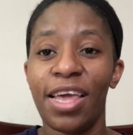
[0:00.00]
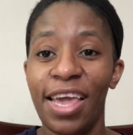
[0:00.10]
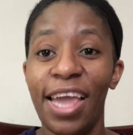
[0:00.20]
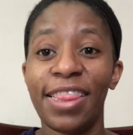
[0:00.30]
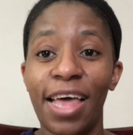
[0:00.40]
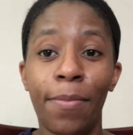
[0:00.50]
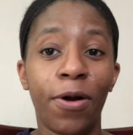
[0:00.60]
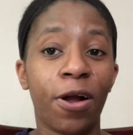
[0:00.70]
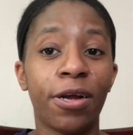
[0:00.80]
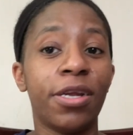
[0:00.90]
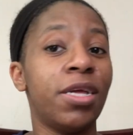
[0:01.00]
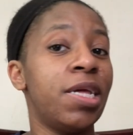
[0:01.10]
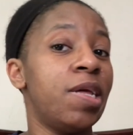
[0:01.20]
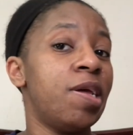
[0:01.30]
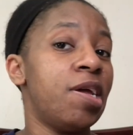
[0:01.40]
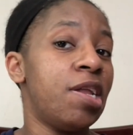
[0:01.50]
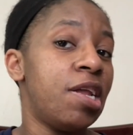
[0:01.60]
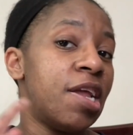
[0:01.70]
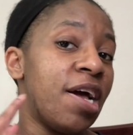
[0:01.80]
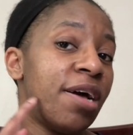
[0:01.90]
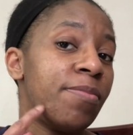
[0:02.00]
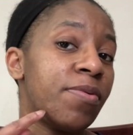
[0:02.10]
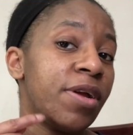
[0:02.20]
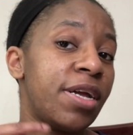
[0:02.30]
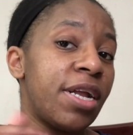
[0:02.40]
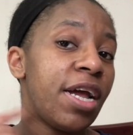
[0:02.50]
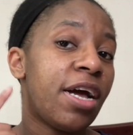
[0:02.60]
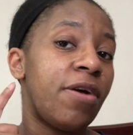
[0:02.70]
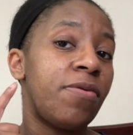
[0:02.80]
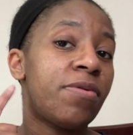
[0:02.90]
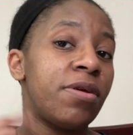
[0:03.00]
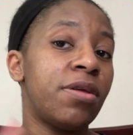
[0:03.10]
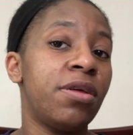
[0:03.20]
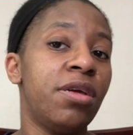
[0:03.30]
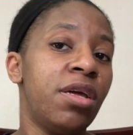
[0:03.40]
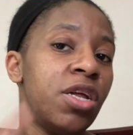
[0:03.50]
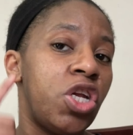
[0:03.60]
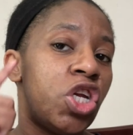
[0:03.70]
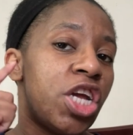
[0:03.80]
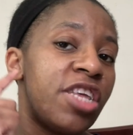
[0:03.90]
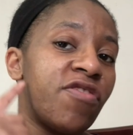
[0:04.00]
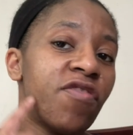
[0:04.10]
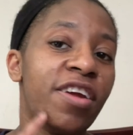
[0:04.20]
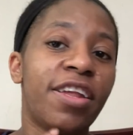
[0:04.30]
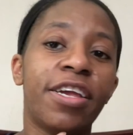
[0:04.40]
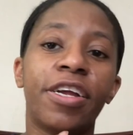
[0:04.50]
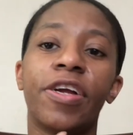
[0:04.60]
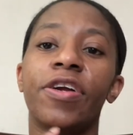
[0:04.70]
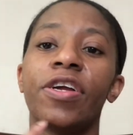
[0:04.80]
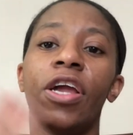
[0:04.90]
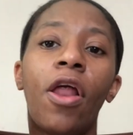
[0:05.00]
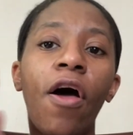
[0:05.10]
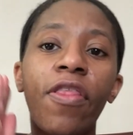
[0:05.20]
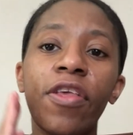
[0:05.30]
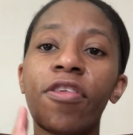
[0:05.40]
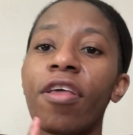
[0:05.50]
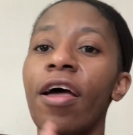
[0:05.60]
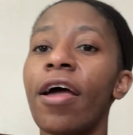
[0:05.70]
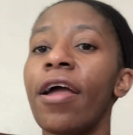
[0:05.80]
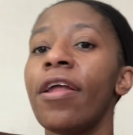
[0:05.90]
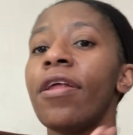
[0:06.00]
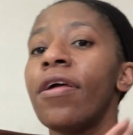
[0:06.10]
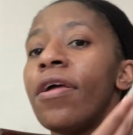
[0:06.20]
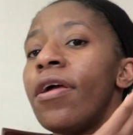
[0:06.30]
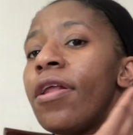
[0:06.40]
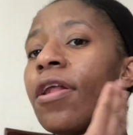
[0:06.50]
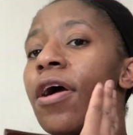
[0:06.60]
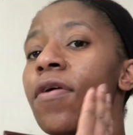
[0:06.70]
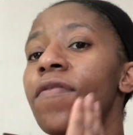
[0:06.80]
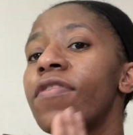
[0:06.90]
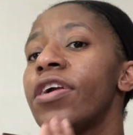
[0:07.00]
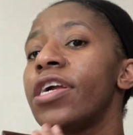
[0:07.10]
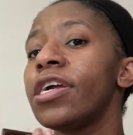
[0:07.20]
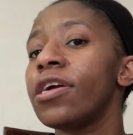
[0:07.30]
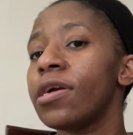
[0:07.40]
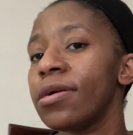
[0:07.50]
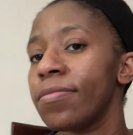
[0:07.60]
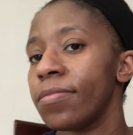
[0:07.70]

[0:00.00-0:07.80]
hate that part. And then now I'm breaking out just right here and on this side, not over here.